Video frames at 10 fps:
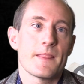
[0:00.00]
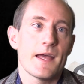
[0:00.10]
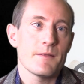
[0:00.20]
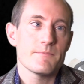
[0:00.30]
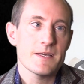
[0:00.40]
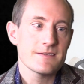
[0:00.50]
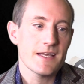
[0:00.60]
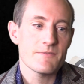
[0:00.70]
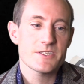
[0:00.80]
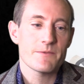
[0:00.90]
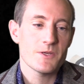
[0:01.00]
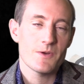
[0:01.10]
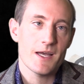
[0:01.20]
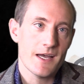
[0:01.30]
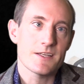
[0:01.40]
And basically every time you
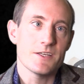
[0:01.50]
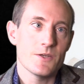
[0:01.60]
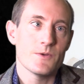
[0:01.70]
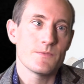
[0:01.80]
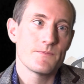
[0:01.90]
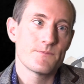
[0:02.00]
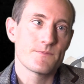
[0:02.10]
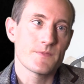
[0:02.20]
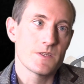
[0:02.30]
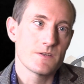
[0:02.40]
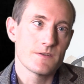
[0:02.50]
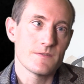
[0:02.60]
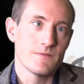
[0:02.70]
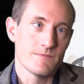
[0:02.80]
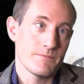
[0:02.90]
add a new
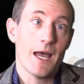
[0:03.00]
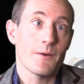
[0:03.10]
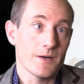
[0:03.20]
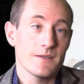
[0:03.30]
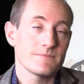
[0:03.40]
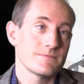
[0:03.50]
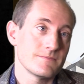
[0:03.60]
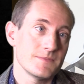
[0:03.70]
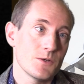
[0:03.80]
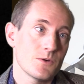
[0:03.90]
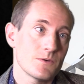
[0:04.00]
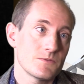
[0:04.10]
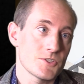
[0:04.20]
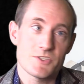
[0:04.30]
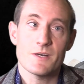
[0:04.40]
power, you're
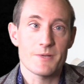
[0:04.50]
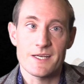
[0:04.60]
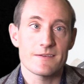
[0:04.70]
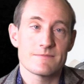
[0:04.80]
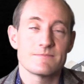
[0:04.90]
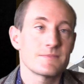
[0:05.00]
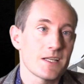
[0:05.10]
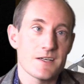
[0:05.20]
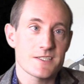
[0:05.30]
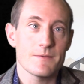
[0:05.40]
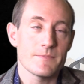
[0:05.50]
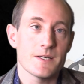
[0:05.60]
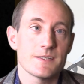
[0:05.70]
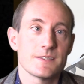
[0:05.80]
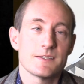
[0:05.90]
just doubling the last
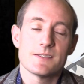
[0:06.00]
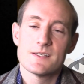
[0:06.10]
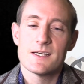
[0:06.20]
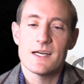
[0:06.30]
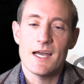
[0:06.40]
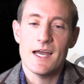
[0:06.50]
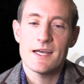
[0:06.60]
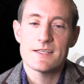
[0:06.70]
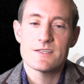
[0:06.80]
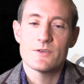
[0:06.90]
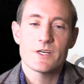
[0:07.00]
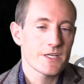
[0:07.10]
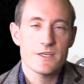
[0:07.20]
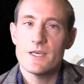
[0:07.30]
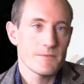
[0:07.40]
number. And you're
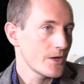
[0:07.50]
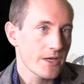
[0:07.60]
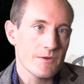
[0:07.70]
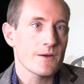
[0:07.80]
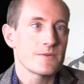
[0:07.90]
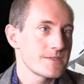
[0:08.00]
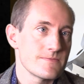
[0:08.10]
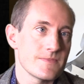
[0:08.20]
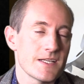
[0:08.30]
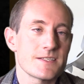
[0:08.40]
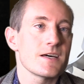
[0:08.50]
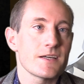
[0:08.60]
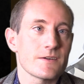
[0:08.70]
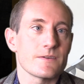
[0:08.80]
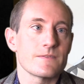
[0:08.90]
going to keep going around in a
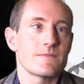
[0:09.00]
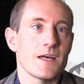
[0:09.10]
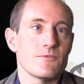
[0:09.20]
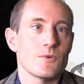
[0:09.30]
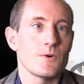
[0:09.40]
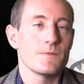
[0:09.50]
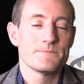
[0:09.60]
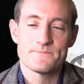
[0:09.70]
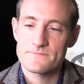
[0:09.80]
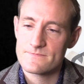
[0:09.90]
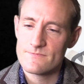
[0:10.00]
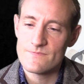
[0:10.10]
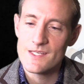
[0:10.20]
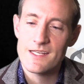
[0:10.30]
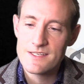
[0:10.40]
cycle, therefore.
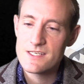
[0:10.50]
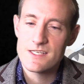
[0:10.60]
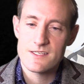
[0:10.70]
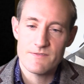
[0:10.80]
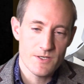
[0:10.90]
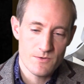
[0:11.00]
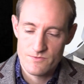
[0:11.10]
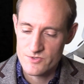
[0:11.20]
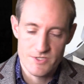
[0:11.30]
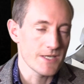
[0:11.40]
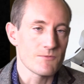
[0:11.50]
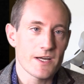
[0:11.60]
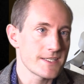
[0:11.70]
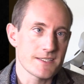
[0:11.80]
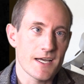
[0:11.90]
And indeed, if you just keep
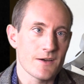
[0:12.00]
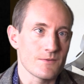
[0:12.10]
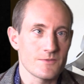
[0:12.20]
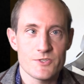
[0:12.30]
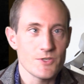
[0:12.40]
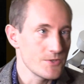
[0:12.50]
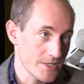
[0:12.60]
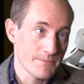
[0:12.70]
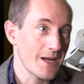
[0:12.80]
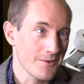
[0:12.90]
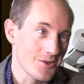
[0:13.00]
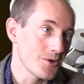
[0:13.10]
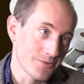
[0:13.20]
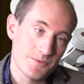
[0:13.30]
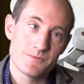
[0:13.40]
writing down 2 to the power
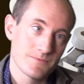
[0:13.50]
of